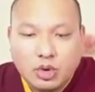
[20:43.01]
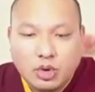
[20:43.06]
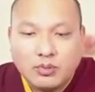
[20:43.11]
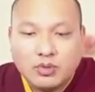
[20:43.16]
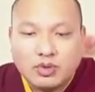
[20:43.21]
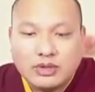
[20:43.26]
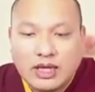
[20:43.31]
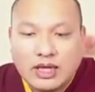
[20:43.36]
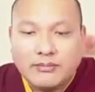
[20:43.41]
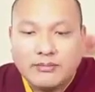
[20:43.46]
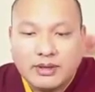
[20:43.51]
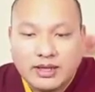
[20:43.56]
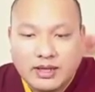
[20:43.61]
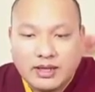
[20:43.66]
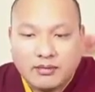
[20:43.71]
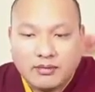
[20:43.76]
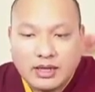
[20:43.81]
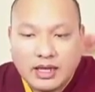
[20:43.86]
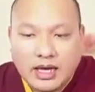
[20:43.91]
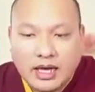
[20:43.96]
the
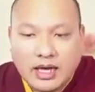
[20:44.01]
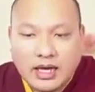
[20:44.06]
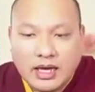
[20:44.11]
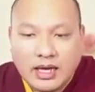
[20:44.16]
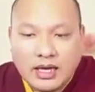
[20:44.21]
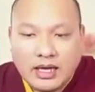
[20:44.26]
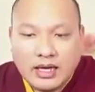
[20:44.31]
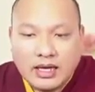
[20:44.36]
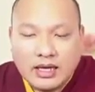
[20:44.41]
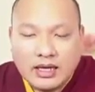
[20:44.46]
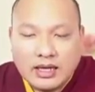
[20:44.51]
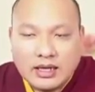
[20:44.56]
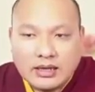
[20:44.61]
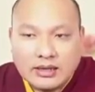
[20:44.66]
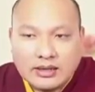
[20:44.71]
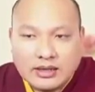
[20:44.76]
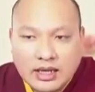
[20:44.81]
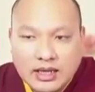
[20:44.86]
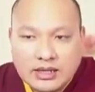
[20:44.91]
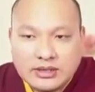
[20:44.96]
ordinary times, but
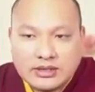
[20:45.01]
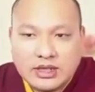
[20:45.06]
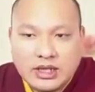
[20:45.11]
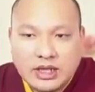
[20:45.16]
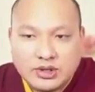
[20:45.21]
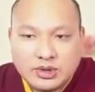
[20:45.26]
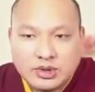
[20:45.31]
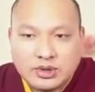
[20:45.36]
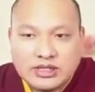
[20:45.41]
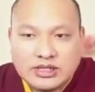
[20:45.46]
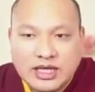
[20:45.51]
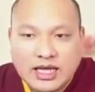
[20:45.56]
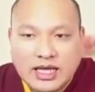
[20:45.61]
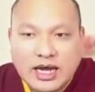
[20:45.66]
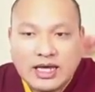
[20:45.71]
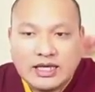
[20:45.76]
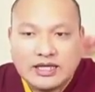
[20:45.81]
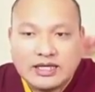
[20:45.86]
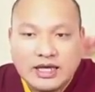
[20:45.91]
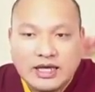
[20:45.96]
even when we're having great
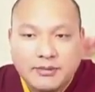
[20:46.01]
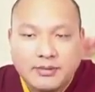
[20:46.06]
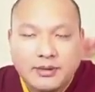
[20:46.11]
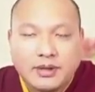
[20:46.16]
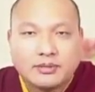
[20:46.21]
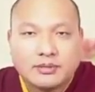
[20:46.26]
festivals such